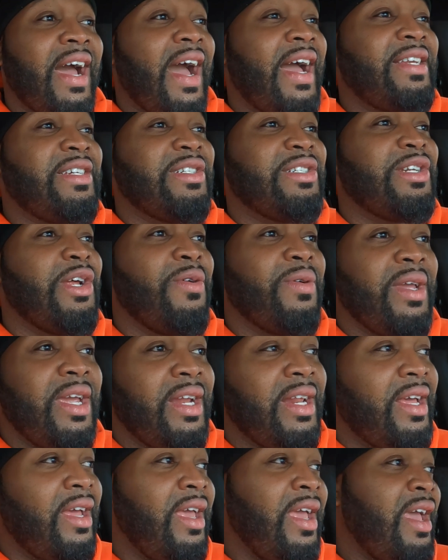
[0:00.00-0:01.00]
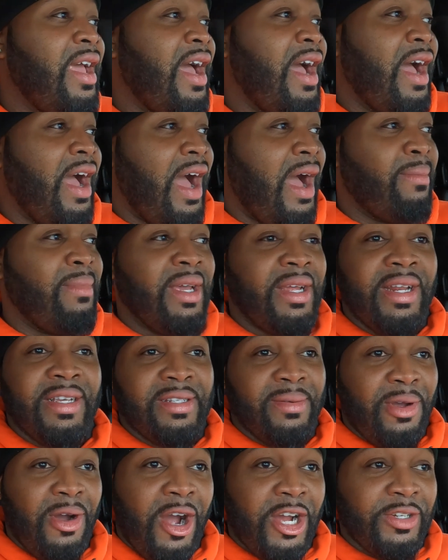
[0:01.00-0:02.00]
I just don't get it. I'm looking at
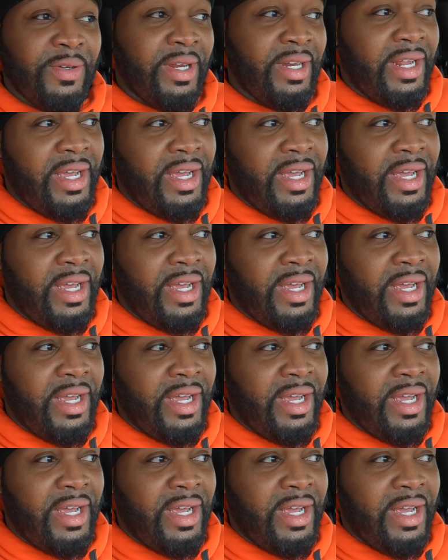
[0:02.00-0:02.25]
some cars right